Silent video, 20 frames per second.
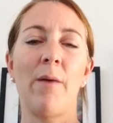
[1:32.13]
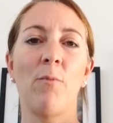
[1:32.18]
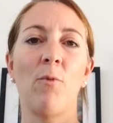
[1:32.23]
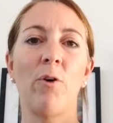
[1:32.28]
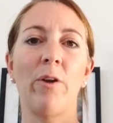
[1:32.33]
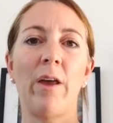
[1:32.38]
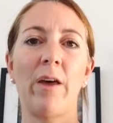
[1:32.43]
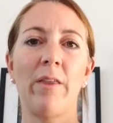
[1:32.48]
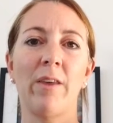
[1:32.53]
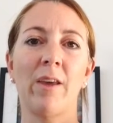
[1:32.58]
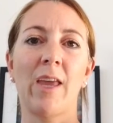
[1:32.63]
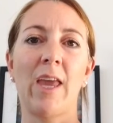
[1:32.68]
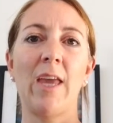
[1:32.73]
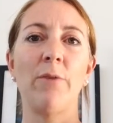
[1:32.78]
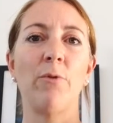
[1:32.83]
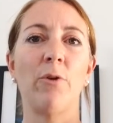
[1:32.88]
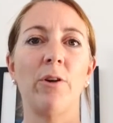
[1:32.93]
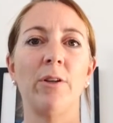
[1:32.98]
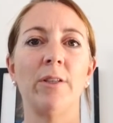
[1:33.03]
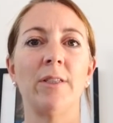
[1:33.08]
and what other
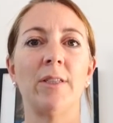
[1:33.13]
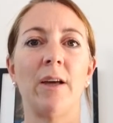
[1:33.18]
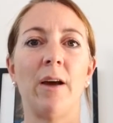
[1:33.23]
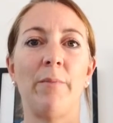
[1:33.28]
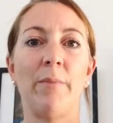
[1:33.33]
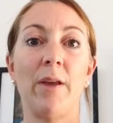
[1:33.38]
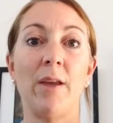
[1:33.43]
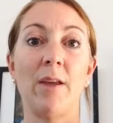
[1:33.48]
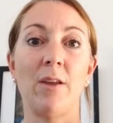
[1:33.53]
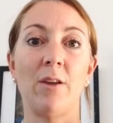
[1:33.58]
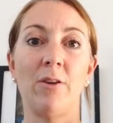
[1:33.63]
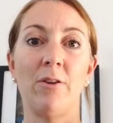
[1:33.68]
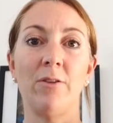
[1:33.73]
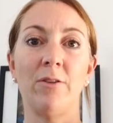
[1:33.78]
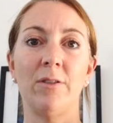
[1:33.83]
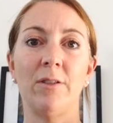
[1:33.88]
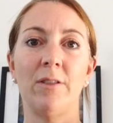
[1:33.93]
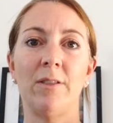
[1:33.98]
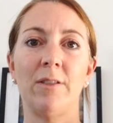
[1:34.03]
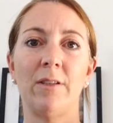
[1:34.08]
keywords are being
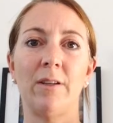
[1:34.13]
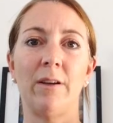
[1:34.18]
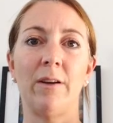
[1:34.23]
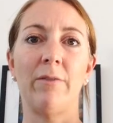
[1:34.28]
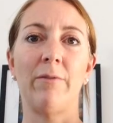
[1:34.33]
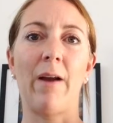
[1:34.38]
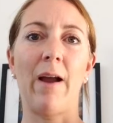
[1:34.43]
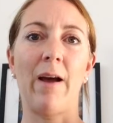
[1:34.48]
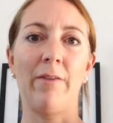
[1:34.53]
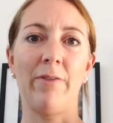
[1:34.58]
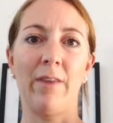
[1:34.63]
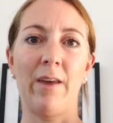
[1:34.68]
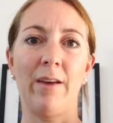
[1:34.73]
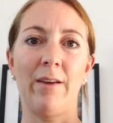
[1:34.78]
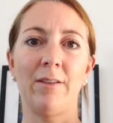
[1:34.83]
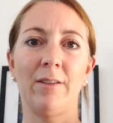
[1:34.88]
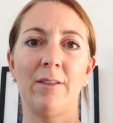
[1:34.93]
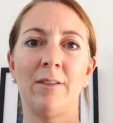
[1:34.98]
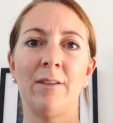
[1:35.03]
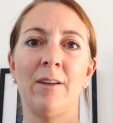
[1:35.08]
used around
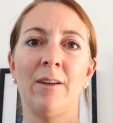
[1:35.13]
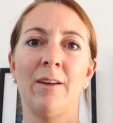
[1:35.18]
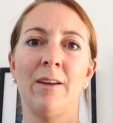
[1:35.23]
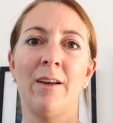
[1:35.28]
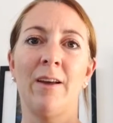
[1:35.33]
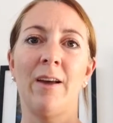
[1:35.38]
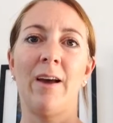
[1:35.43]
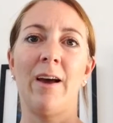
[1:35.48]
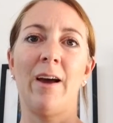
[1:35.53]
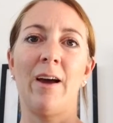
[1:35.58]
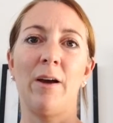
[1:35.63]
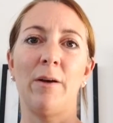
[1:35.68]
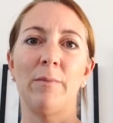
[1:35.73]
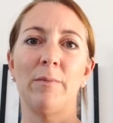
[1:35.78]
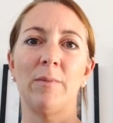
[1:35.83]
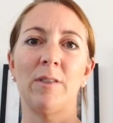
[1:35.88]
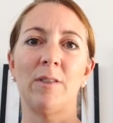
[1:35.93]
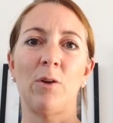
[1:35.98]
that.